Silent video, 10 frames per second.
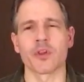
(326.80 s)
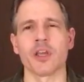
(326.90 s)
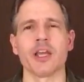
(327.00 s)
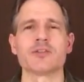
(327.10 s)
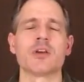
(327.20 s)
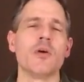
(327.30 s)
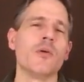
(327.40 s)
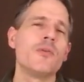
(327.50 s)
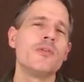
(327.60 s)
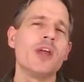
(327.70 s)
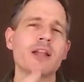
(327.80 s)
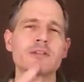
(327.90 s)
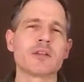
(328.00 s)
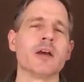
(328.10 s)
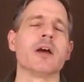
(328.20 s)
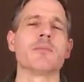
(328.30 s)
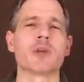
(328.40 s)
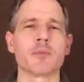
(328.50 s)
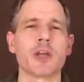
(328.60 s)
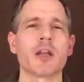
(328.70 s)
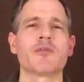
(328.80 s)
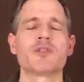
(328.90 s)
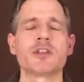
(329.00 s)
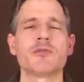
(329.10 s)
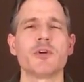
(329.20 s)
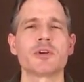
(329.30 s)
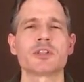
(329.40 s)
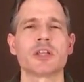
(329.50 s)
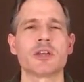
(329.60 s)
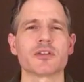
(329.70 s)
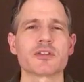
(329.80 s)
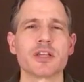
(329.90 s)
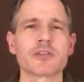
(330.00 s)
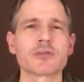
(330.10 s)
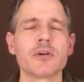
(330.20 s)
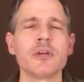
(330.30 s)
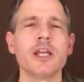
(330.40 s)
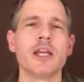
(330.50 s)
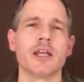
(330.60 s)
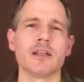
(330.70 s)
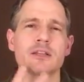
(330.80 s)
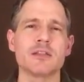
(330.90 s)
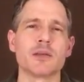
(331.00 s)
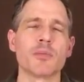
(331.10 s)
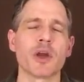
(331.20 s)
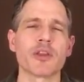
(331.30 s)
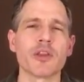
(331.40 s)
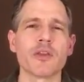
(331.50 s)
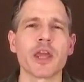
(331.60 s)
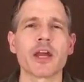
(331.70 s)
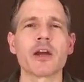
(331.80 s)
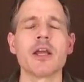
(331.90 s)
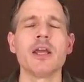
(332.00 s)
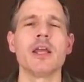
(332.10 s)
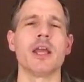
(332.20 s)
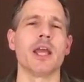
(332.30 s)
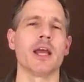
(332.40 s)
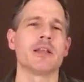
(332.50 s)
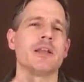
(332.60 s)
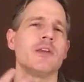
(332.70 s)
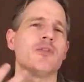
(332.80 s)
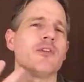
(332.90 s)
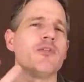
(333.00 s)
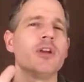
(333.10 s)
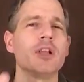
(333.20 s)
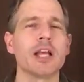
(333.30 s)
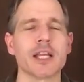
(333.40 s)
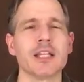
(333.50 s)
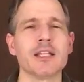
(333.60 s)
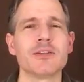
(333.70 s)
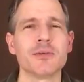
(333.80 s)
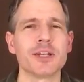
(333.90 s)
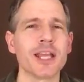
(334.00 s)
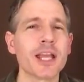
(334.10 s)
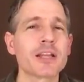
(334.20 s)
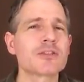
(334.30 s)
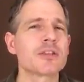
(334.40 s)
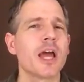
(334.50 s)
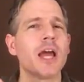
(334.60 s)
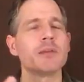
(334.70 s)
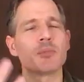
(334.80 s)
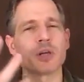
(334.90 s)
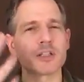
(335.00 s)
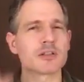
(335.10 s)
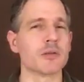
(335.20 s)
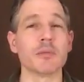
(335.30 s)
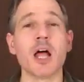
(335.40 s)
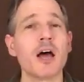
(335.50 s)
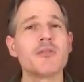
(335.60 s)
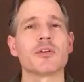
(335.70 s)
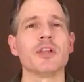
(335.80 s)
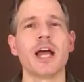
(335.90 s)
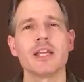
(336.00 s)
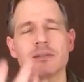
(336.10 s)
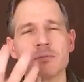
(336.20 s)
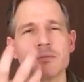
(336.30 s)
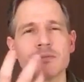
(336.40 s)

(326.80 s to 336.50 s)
okay, so that's the, I'm kind of still focusing on the central and listening breath in there, and if I feel like I need to enhance that, bring some love or light,